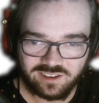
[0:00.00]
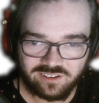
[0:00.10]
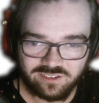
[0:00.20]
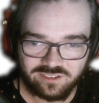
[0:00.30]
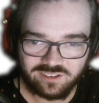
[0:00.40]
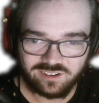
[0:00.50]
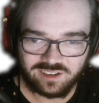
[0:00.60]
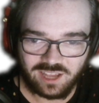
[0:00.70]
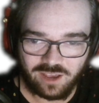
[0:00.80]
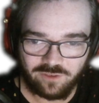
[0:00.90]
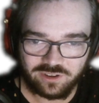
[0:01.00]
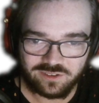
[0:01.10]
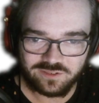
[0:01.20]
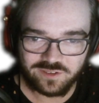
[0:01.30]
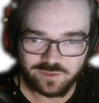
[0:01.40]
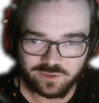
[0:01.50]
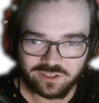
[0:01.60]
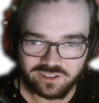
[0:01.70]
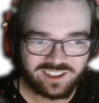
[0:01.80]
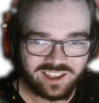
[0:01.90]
I don't have any issues with it.